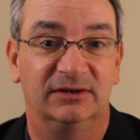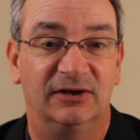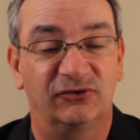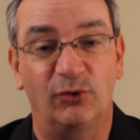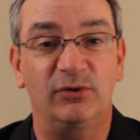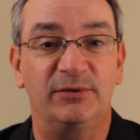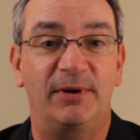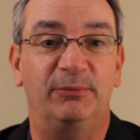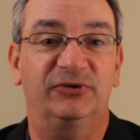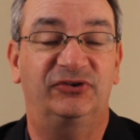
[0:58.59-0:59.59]
It's only
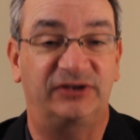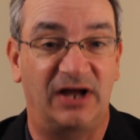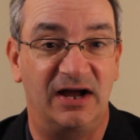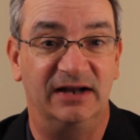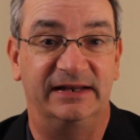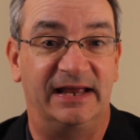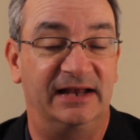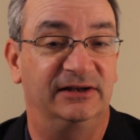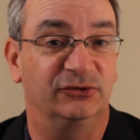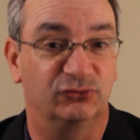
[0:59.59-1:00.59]
when we start
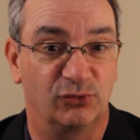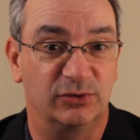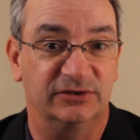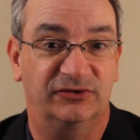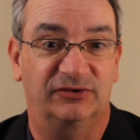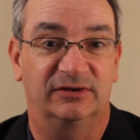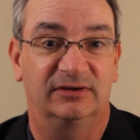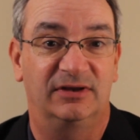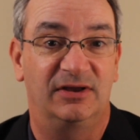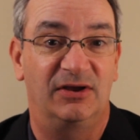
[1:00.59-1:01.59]
adding rules,
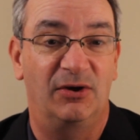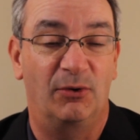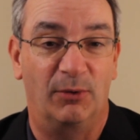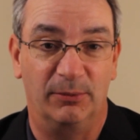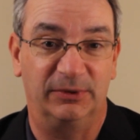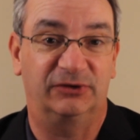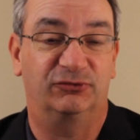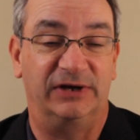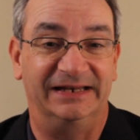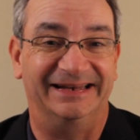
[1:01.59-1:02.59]
when we
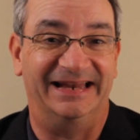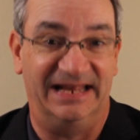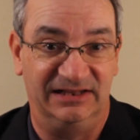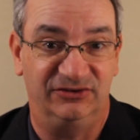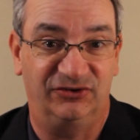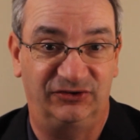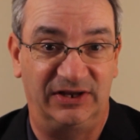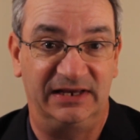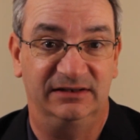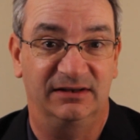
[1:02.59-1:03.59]
create an end
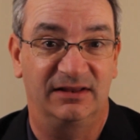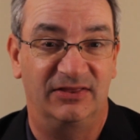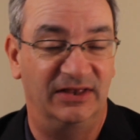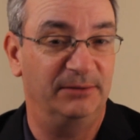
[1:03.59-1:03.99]
state, then